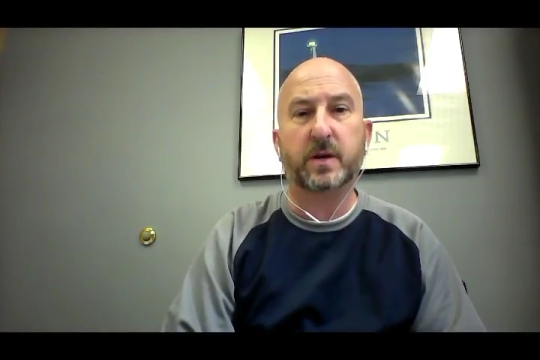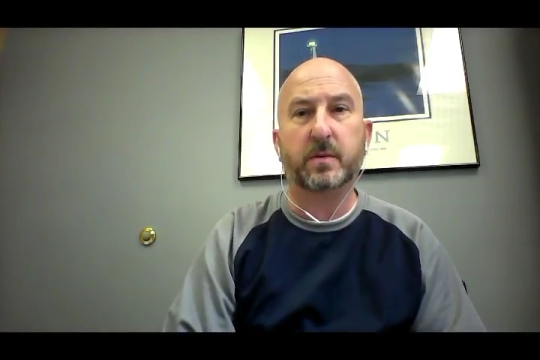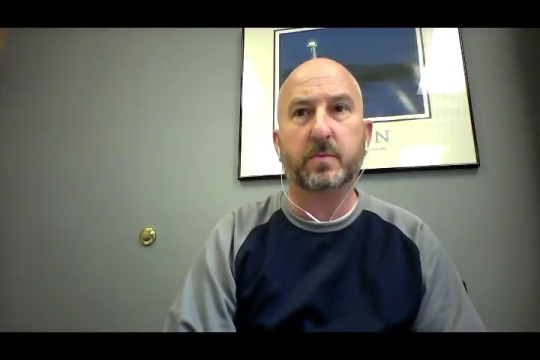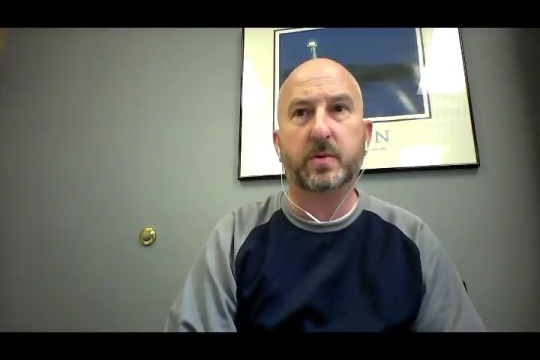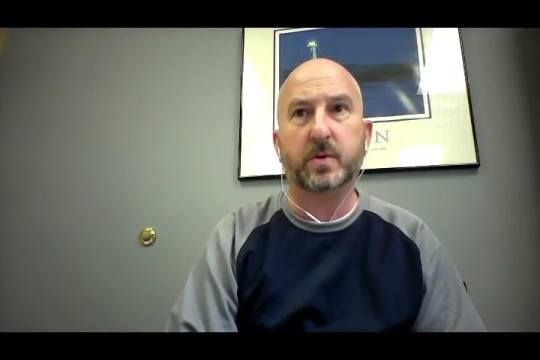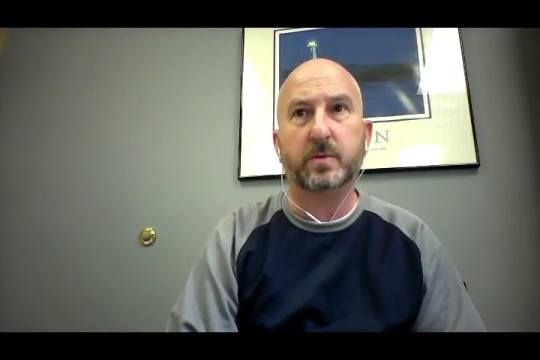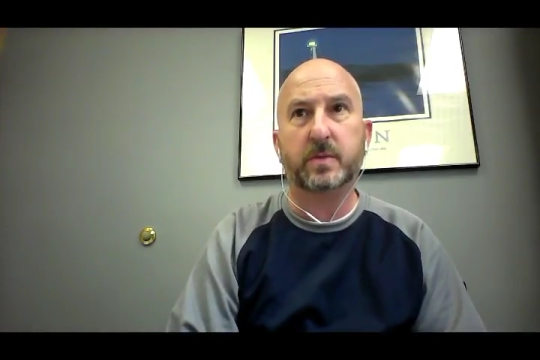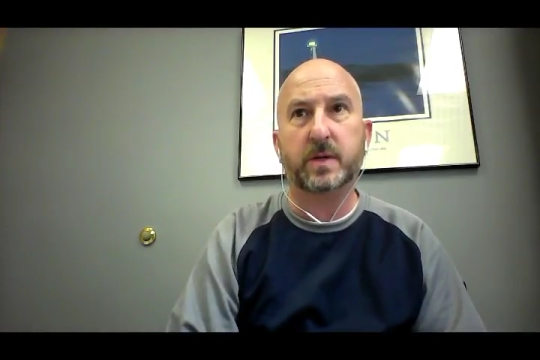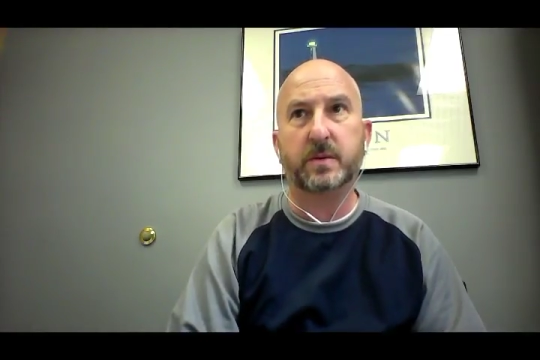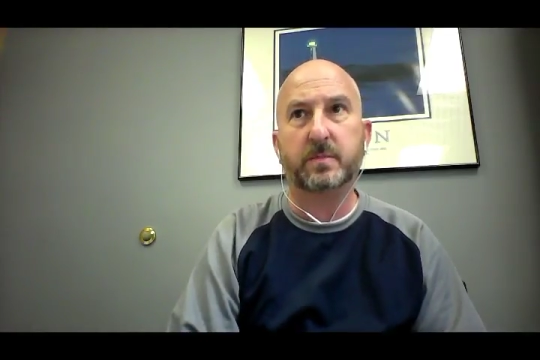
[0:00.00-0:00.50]
or
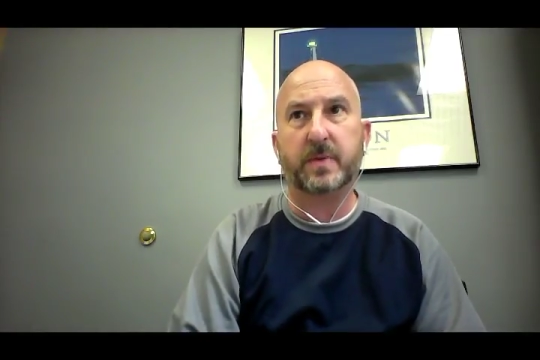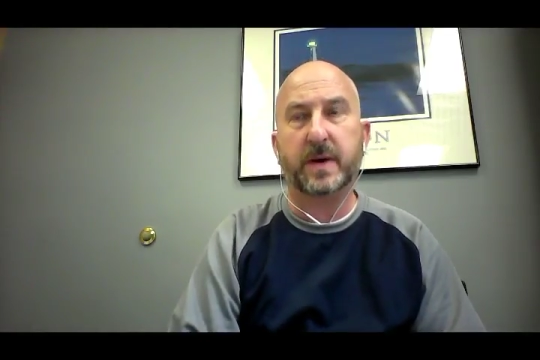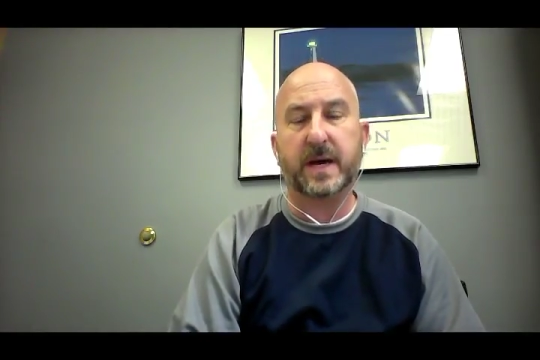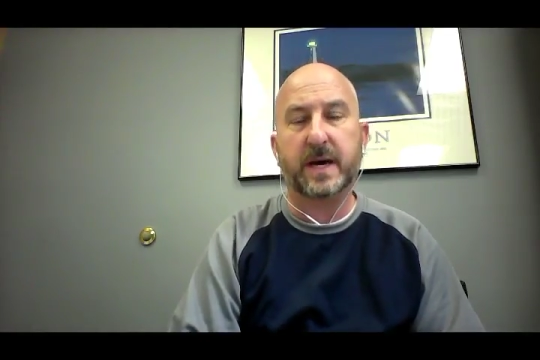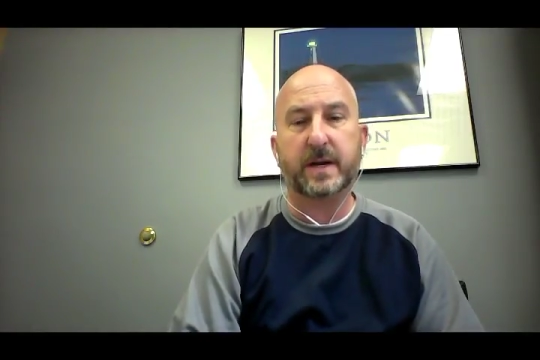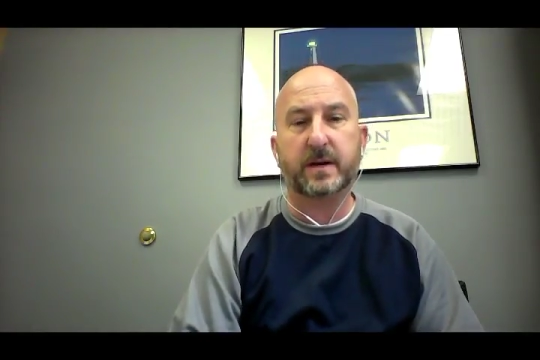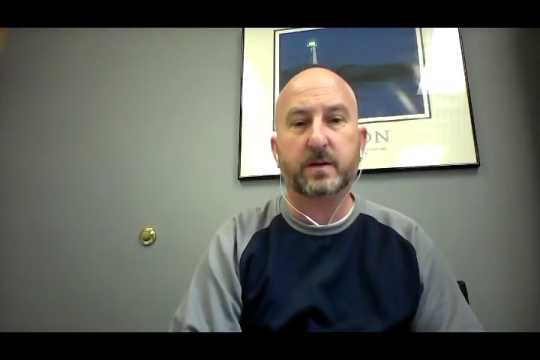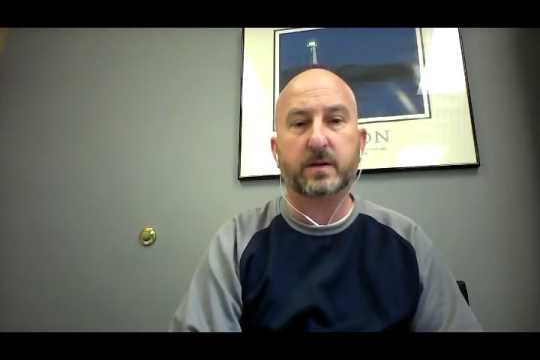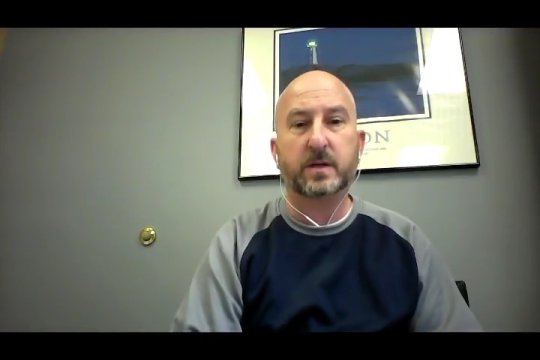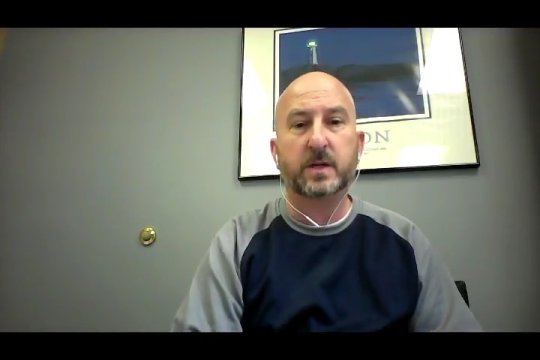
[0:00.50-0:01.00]
booming
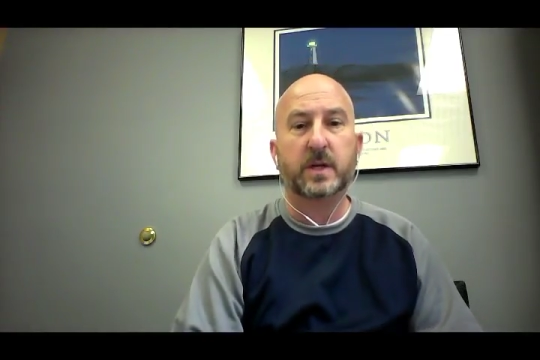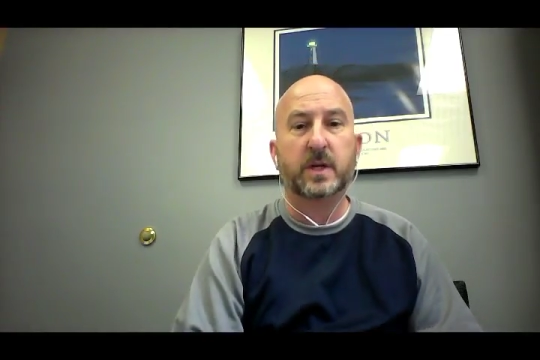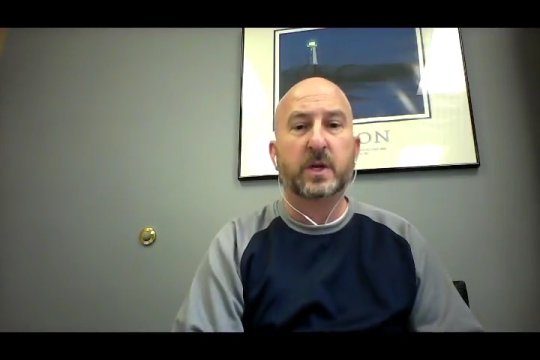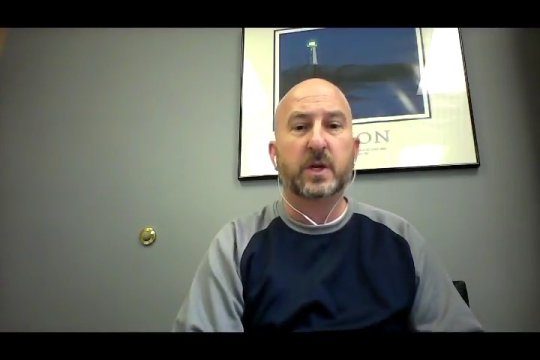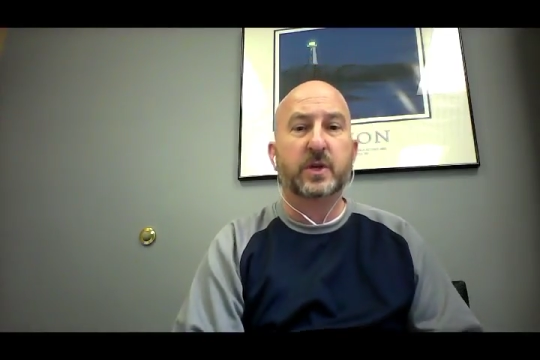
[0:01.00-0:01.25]
pattern.